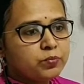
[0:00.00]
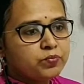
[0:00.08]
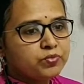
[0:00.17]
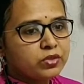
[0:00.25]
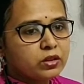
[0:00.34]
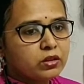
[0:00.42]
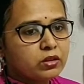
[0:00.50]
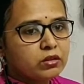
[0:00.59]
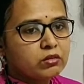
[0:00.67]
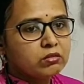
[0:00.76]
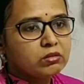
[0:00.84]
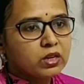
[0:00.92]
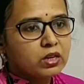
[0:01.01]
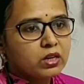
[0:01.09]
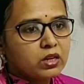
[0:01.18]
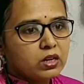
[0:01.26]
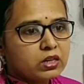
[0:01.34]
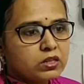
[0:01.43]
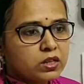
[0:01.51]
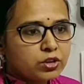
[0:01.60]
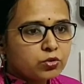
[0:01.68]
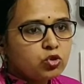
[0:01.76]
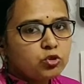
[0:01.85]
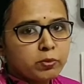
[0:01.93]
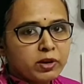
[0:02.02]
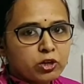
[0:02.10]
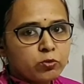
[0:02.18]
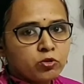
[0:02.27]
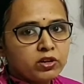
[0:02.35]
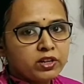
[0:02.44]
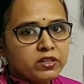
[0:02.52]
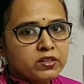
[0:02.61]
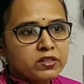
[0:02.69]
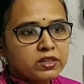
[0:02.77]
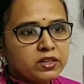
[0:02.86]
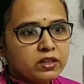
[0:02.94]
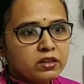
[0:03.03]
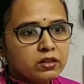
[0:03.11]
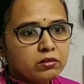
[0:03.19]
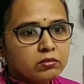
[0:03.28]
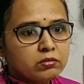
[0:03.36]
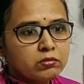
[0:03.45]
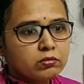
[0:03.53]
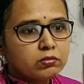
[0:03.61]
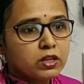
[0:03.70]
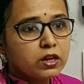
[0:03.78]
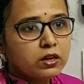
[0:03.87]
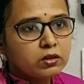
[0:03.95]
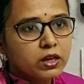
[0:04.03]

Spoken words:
It's a huge metropolitan city. There is no place for the